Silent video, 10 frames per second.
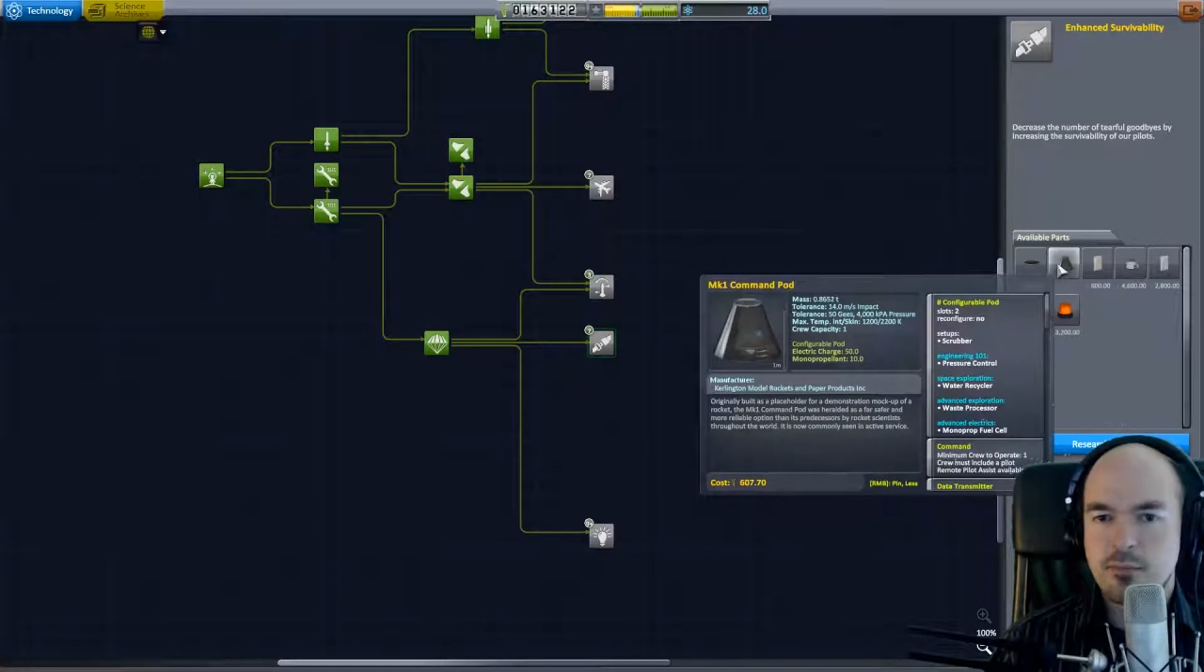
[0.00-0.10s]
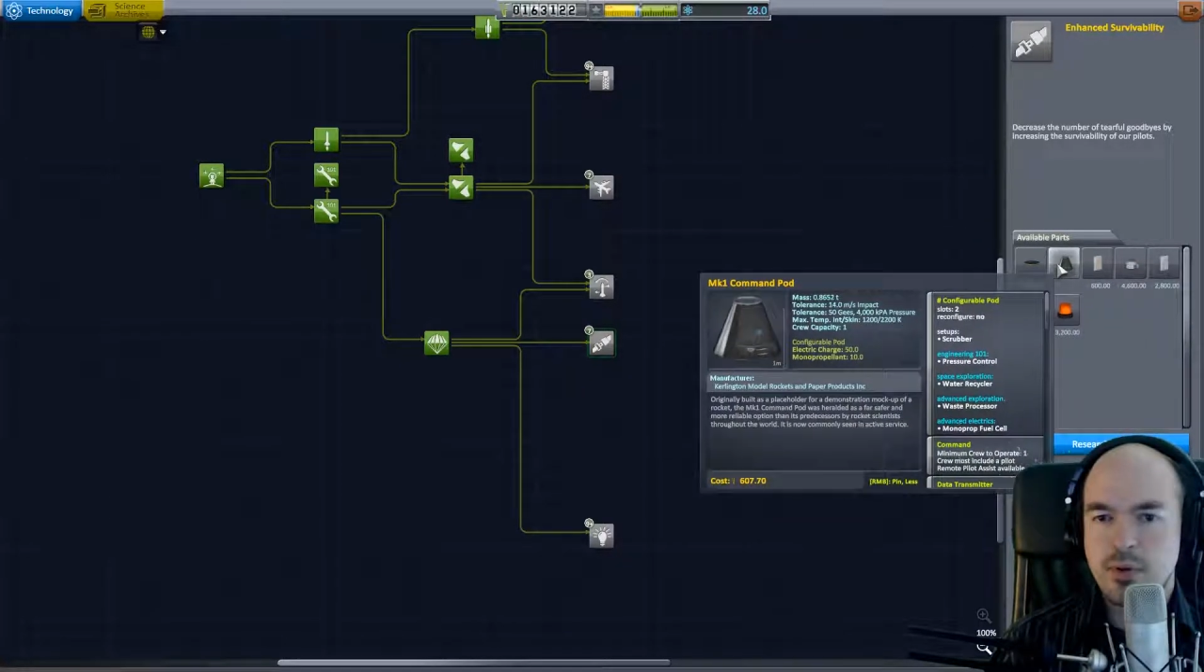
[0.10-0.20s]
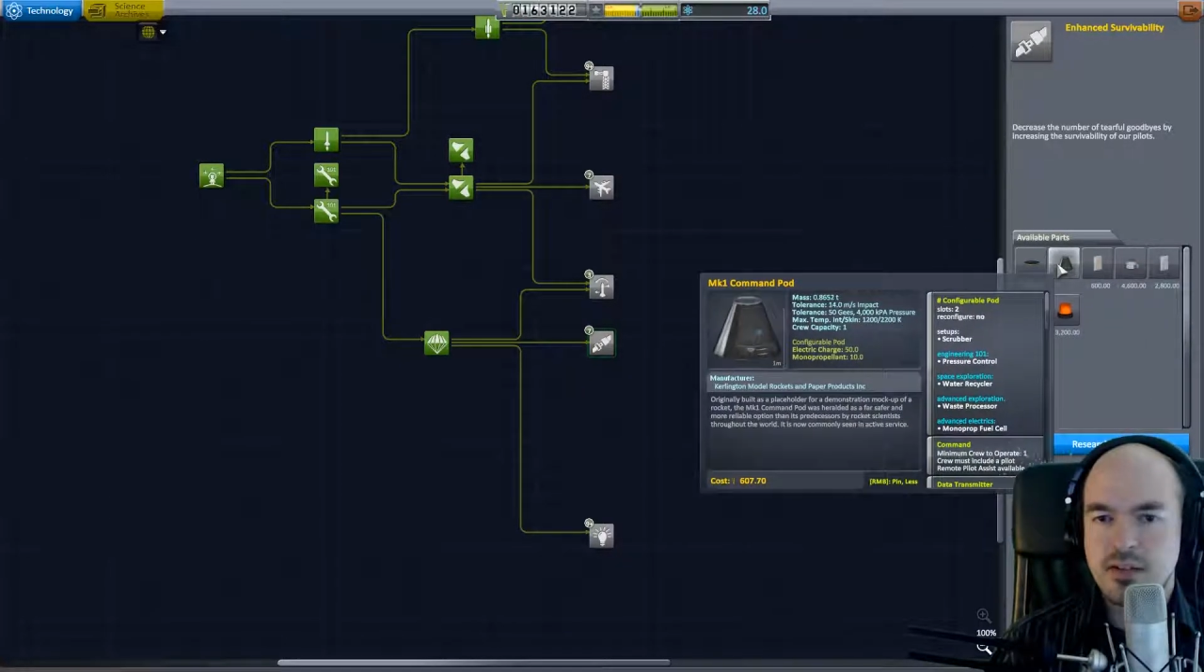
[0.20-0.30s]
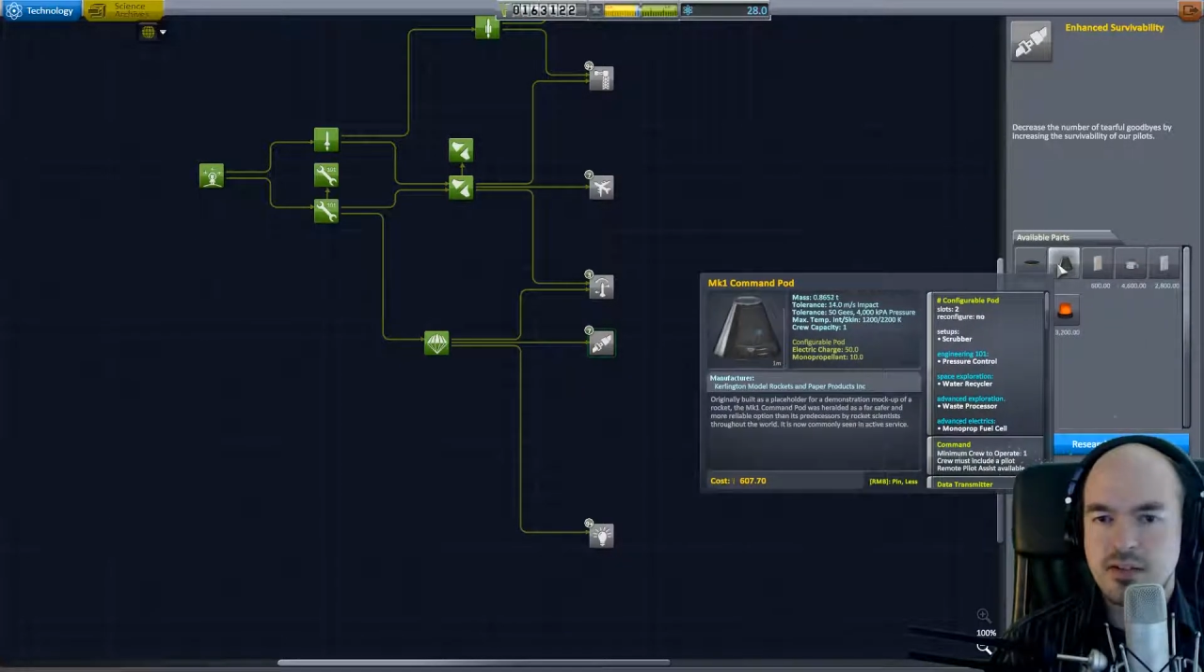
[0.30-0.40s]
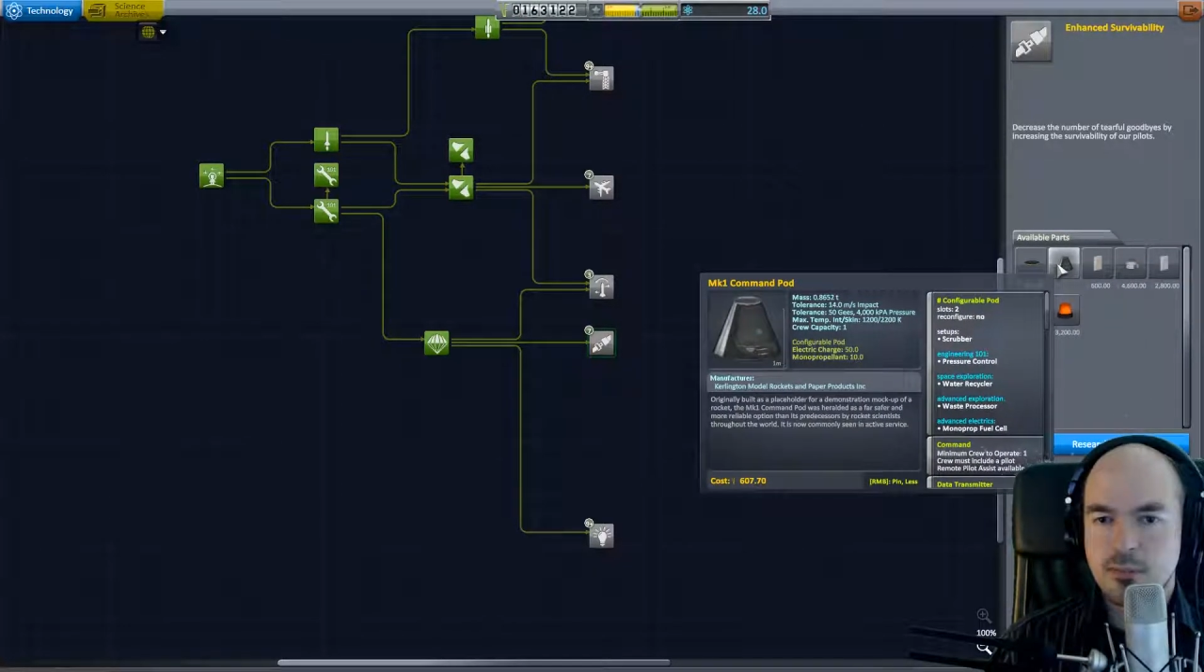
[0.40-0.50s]

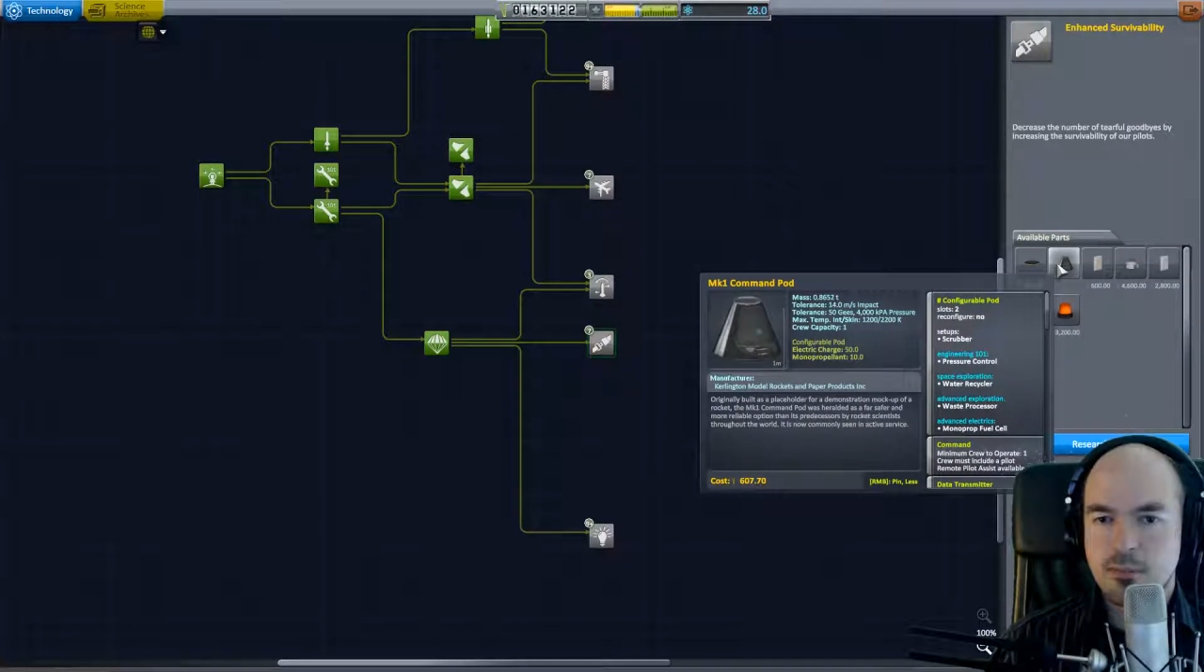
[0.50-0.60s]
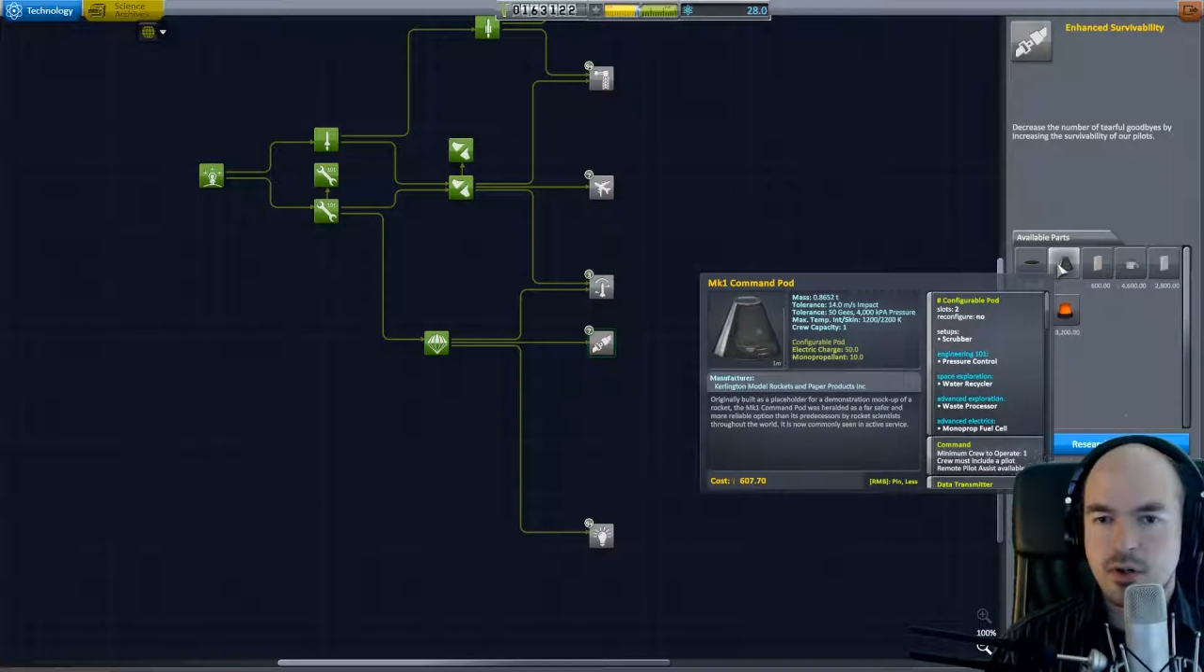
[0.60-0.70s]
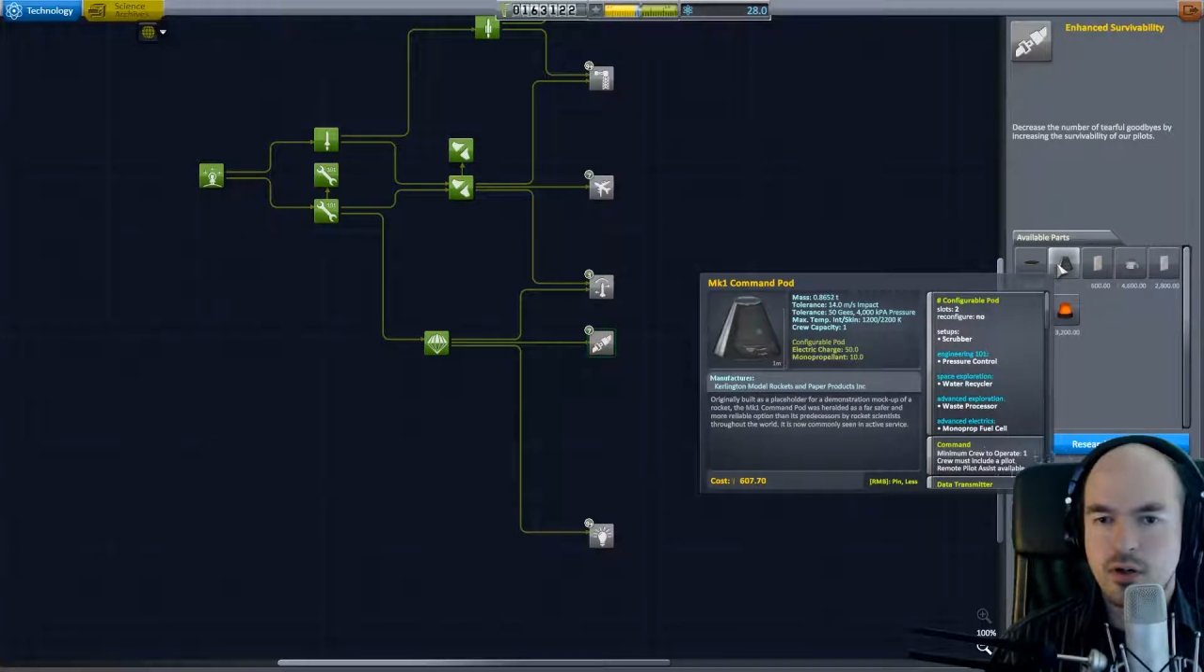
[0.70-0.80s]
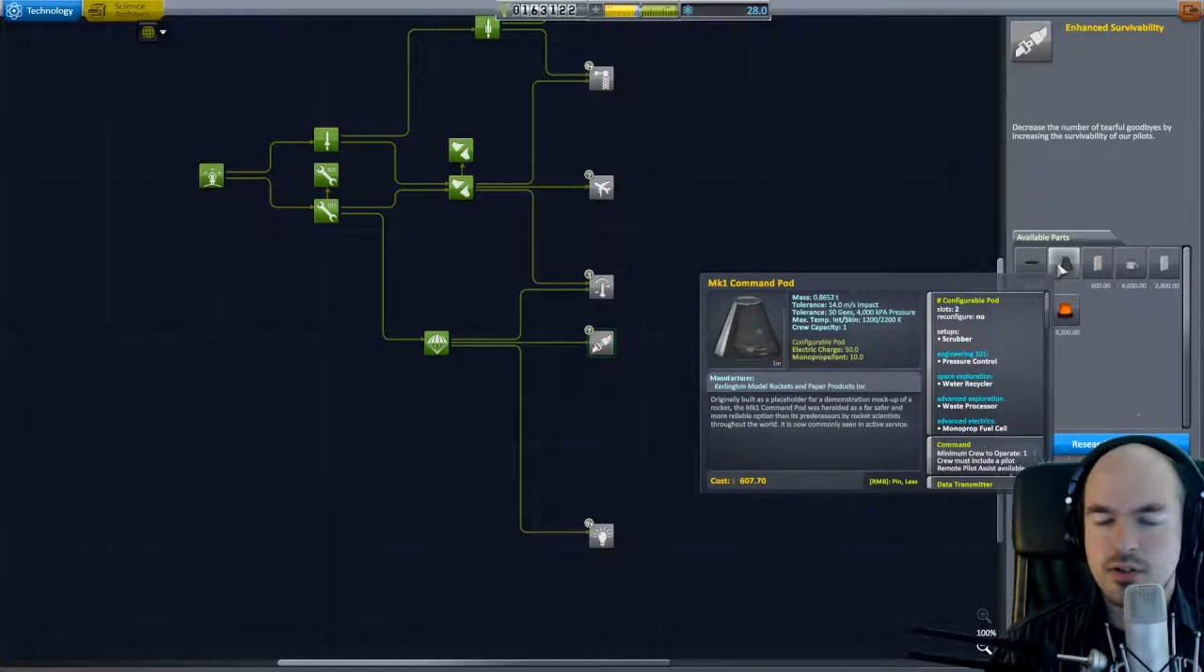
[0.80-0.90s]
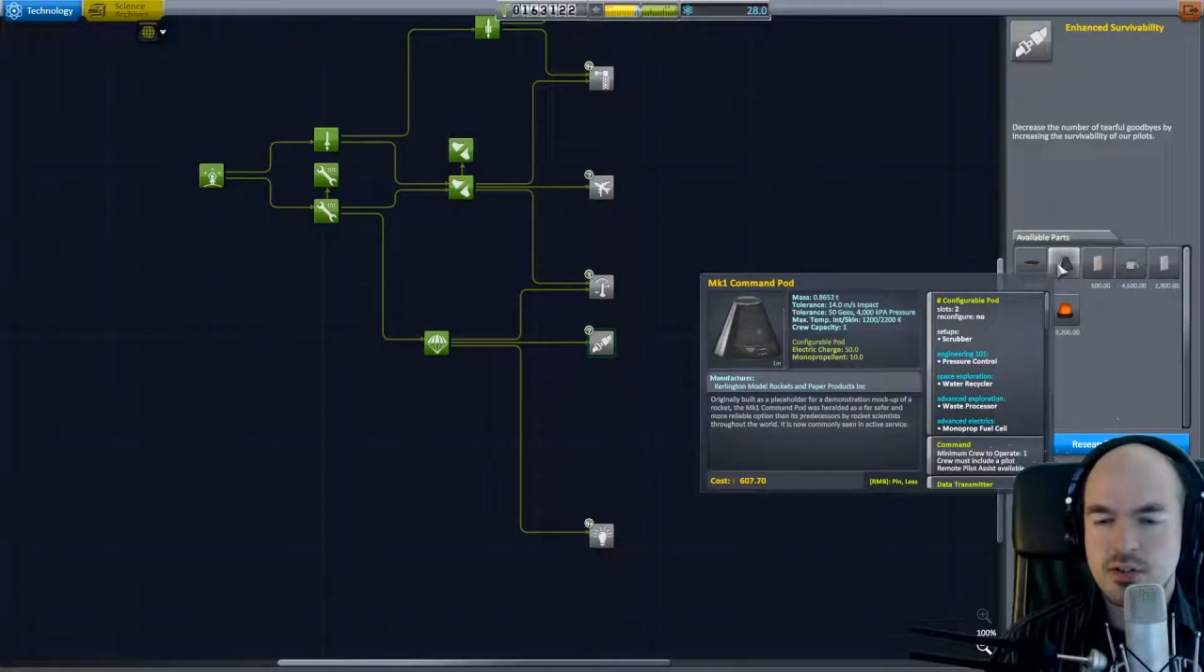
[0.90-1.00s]
basic
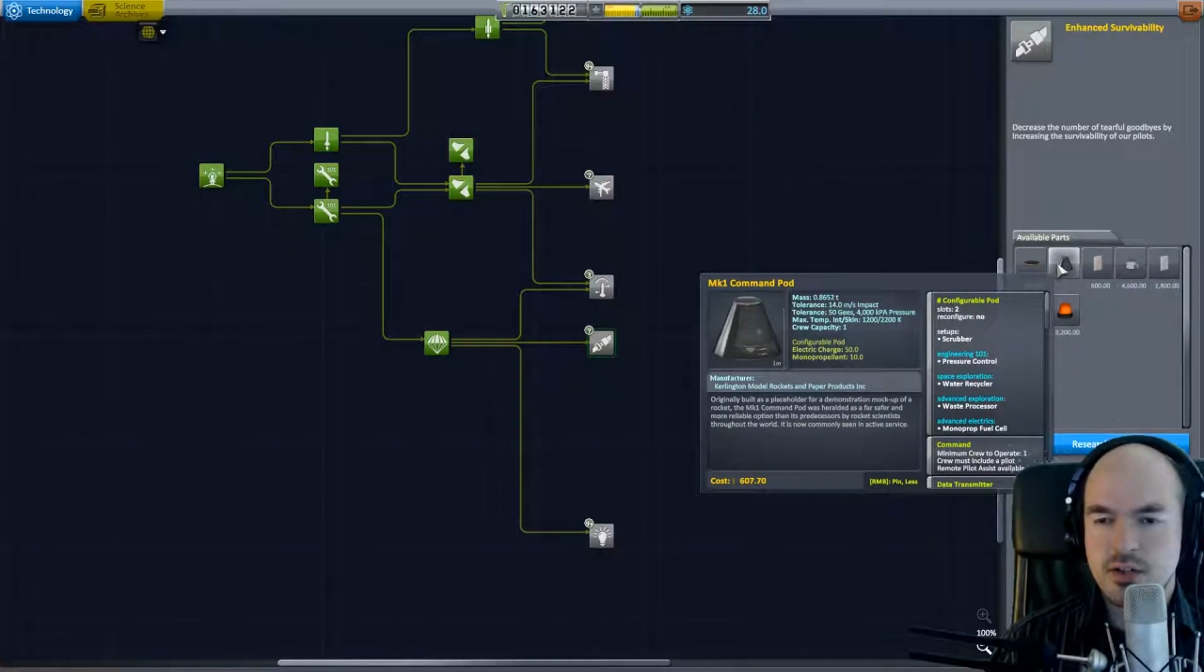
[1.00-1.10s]
pod